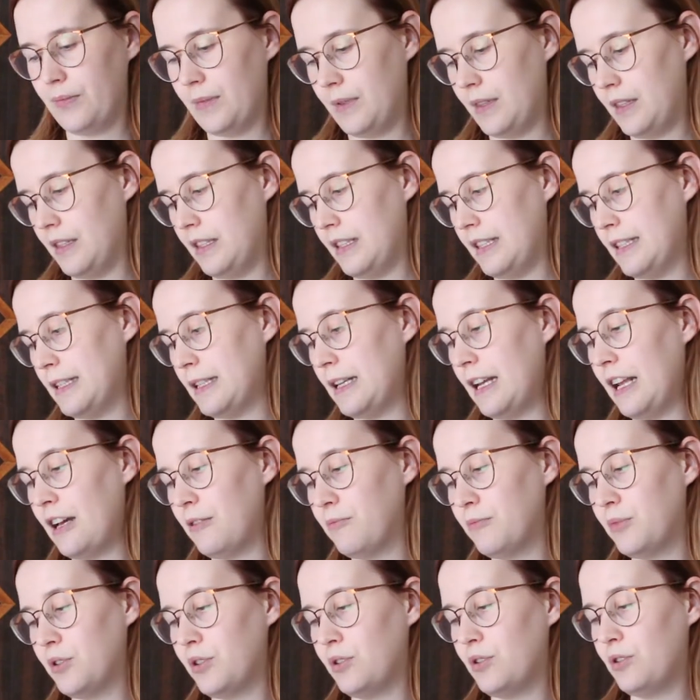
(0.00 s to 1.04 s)

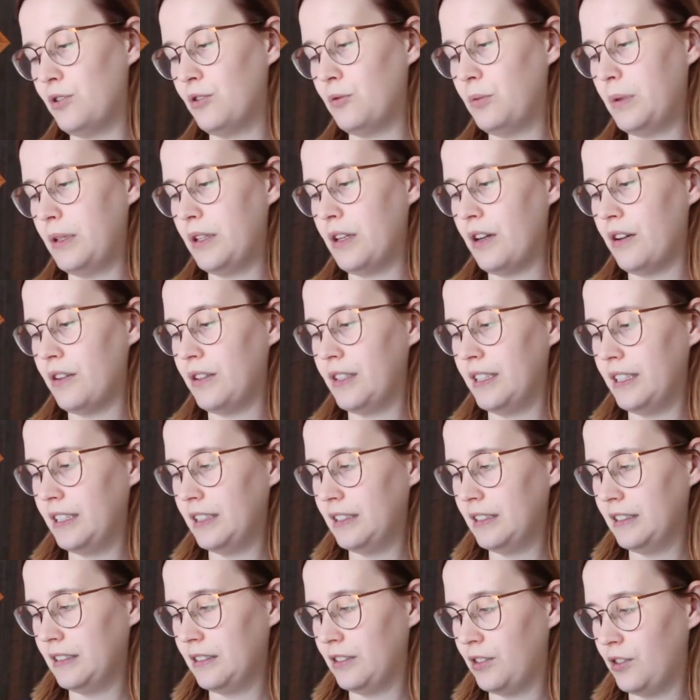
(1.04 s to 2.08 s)
slubbed
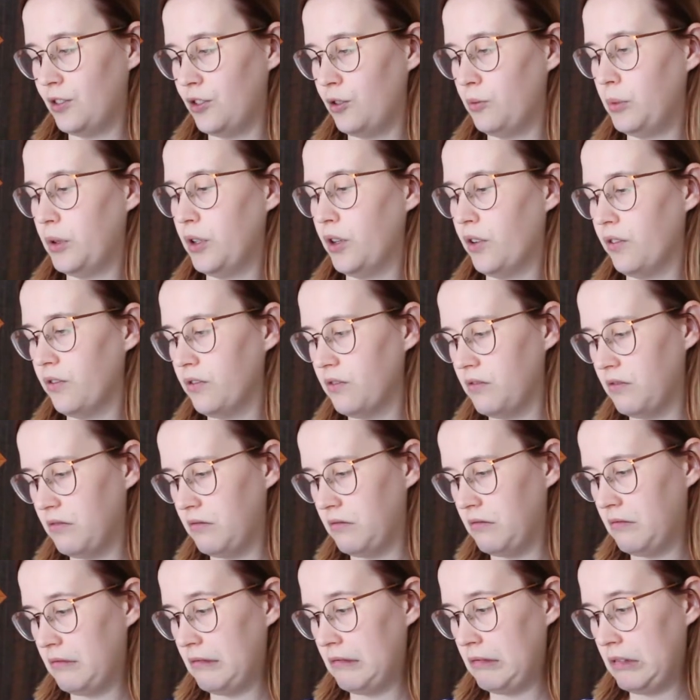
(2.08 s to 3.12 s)
Dupion.
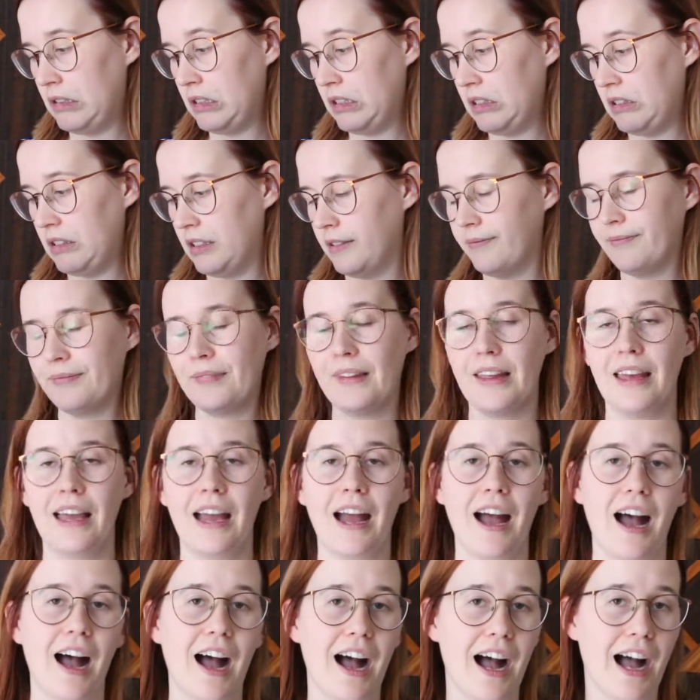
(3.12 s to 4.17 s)

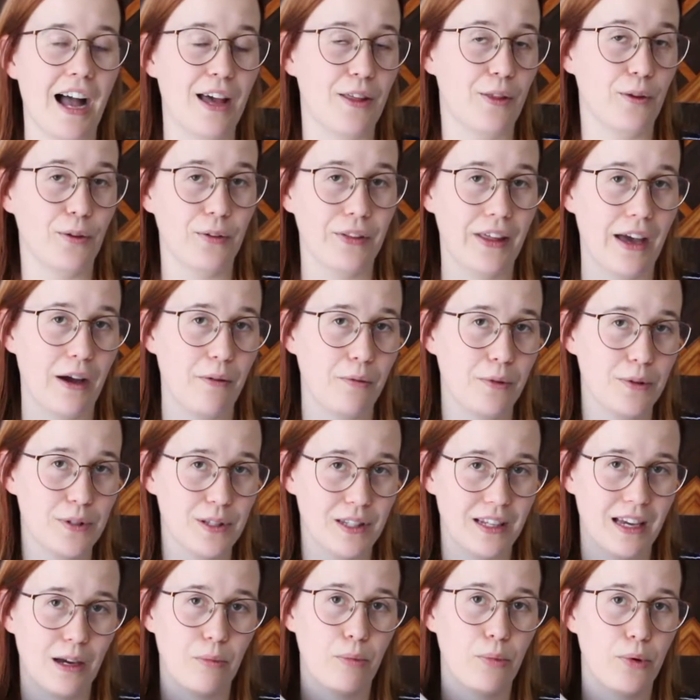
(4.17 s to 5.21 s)
I thought that was
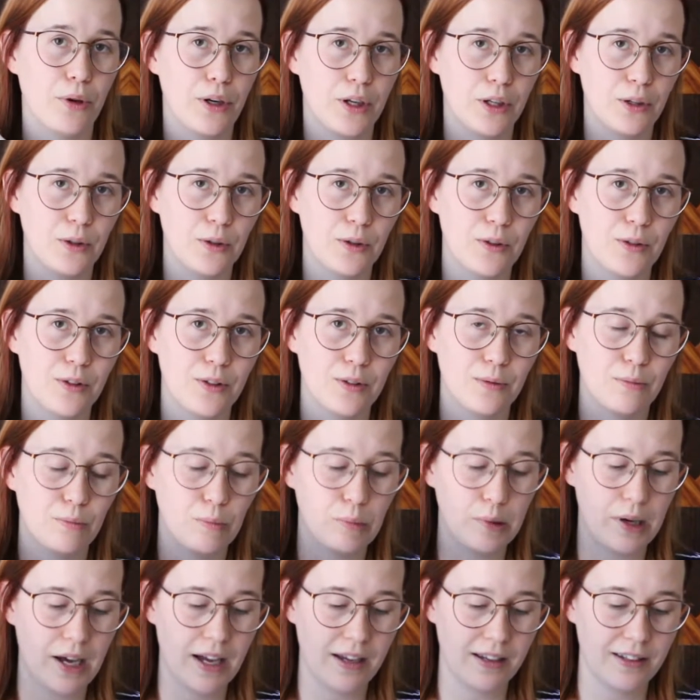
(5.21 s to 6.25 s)
a pretty good
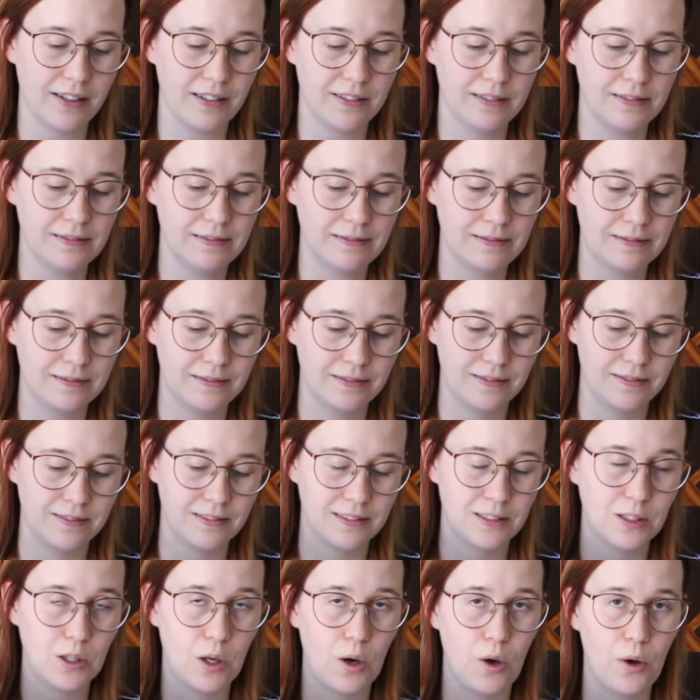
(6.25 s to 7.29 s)
bargain
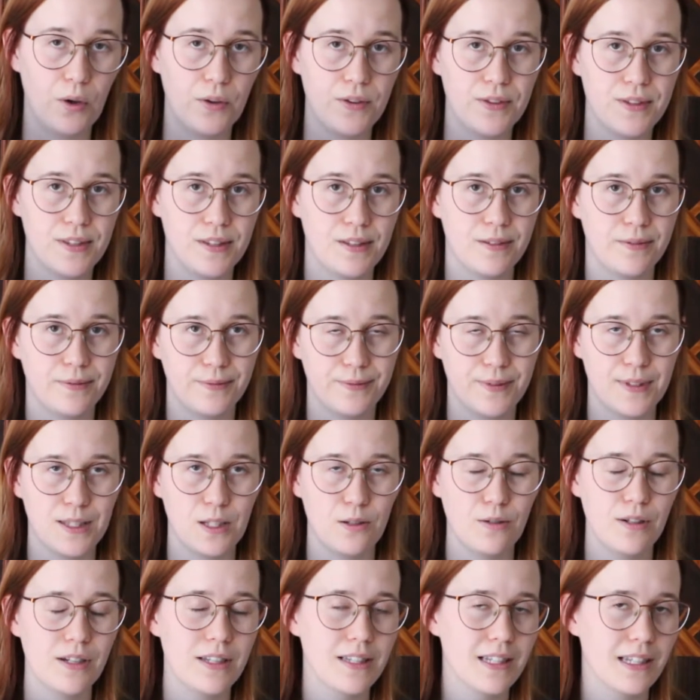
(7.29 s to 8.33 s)
because
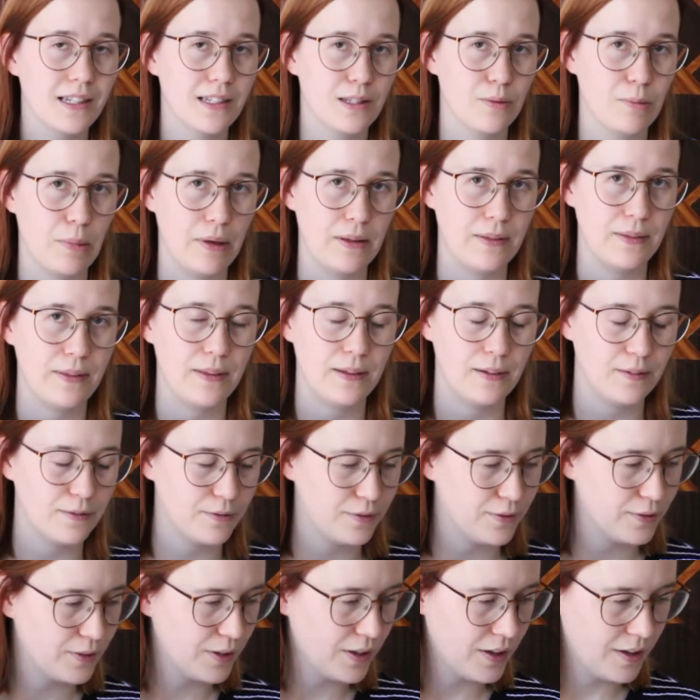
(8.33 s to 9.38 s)
silk is expensive.
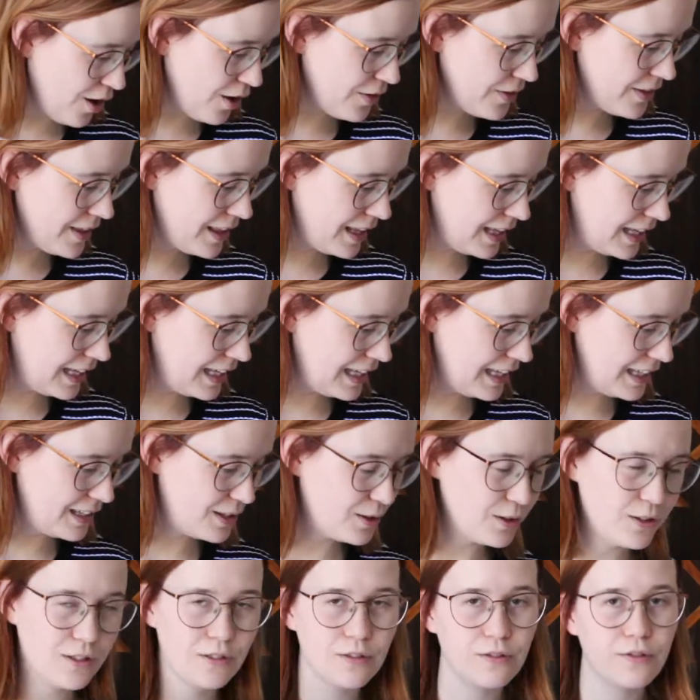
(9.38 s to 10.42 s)
On the
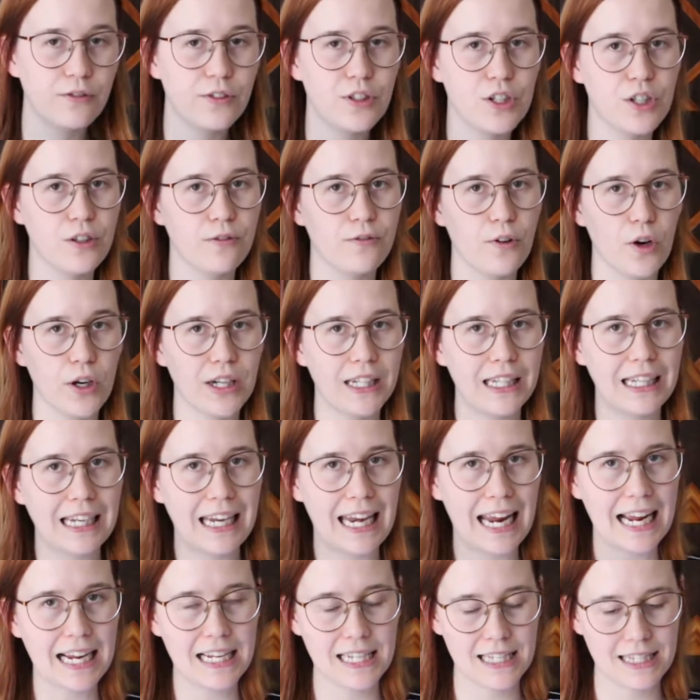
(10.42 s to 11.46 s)
sort of chiffony
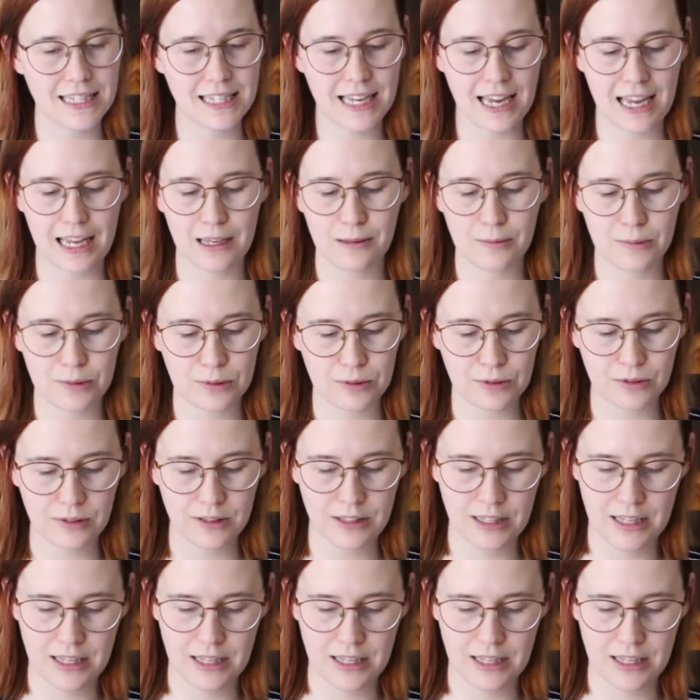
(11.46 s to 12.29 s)
lace table,